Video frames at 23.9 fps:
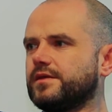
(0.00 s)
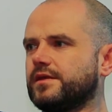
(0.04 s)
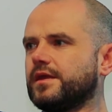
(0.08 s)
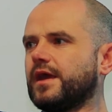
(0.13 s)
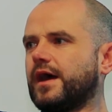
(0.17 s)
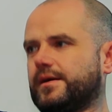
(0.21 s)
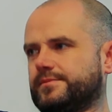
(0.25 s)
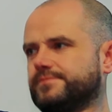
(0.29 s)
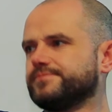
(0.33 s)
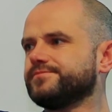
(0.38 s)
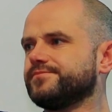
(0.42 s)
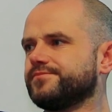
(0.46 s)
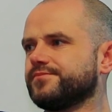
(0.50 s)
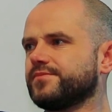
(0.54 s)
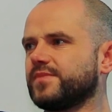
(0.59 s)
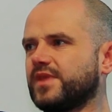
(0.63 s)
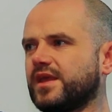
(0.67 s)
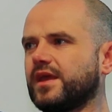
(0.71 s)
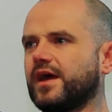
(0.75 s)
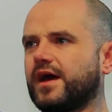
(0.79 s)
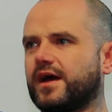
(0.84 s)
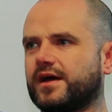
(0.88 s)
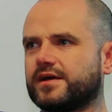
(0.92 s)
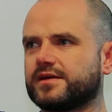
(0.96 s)
Yeah,
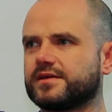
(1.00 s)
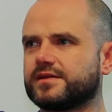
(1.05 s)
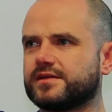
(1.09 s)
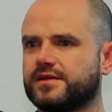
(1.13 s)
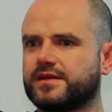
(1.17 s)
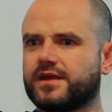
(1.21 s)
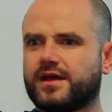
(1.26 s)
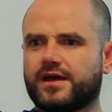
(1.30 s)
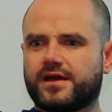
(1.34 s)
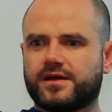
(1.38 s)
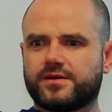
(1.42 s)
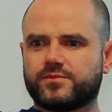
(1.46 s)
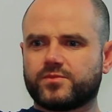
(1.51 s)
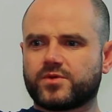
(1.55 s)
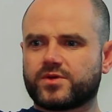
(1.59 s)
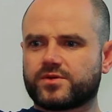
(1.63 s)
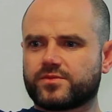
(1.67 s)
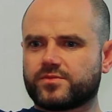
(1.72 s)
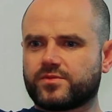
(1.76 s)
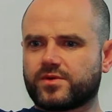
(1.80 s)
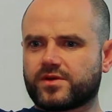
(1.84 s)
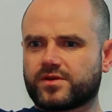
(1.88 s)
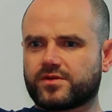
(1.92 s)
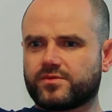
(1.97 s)
yeah, yeah. And we're,
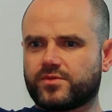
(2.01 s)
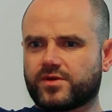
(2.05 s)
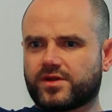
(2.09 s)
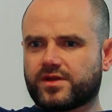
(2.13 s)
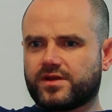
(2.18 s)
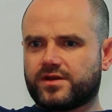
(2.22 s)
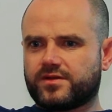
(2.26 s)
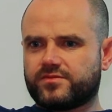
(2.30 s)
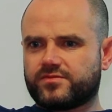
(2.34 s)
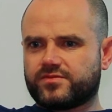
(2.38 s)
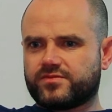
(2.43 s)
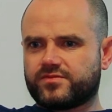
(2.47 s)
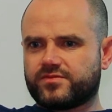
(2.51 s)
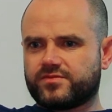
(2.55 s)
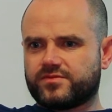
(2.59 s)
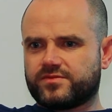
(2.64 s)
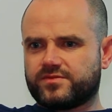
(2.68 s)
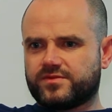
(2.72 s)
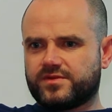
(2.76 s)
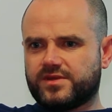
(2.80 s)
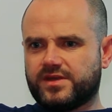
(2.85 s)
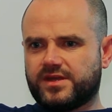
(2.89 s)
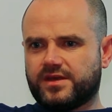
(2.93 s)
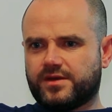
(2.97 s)
we're, we're kind of,
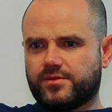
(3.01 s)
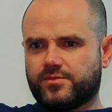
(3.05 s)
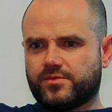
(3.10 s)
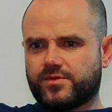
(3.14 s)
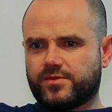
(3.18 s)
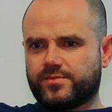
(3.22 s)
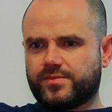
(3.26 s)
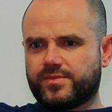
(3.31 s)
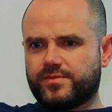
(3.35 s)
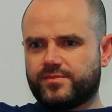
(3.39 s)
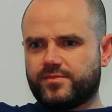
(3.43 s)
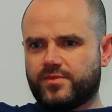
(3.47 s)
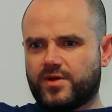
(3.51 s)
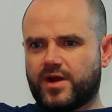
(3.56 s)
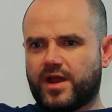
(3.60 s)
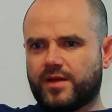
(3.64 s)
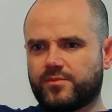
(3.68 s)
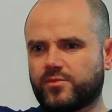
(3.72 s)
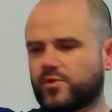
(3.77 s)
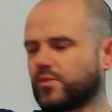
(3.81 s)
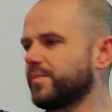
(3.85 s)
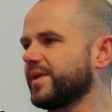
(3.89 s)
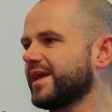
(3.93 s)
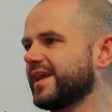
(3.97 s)
yeah, we're, we're
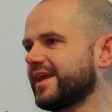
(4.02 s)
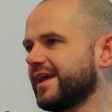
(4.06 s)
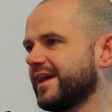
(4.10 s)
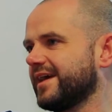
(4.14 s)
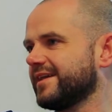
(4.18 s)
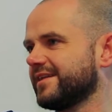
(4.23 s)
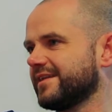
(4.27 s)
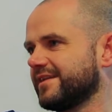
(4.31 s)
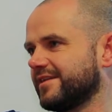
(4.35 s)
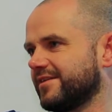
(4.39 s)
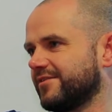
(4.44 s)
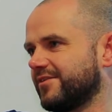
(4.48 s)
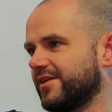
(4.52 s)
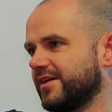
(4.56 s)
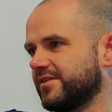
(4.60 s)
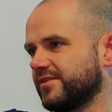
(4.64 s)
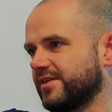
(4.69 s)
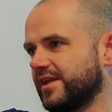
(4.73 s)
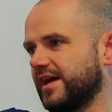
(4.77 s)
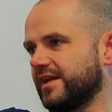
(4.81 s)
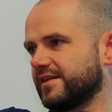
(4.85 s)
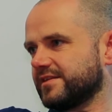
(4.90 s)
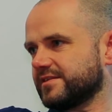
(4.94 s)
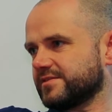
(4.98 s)
and we're pig headed
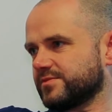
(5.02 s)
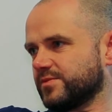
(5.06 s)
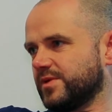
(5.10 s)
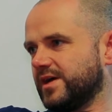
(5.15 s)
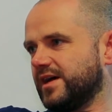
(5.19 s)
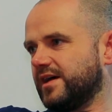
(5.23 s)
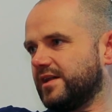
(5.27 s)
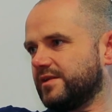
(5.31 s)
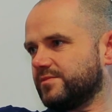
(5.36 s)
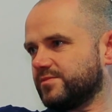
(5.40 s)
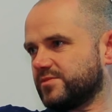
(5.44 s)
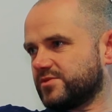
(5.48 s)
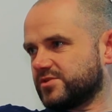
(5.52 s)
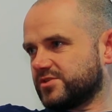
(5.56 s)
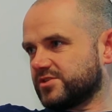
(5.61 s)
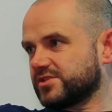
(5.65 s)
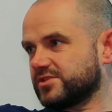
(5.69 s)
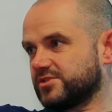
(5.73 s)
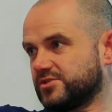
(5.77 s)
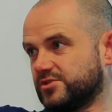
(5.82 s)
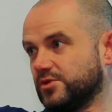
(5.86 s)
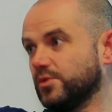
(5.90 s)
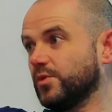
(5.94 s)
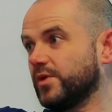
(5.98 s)
around that as well. And we're
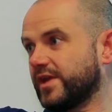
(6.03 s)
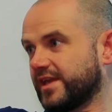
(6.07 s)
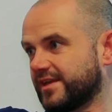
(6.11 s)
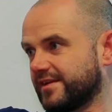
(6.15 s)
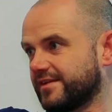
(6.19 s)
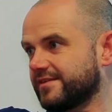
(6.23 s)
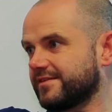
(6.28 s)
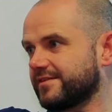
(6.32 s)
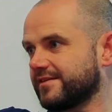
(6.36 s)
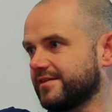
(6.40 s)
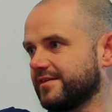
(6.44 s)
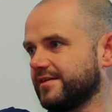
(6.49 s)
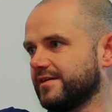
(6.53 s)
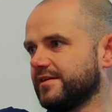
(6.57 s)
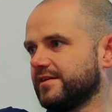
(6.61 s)
just doing it.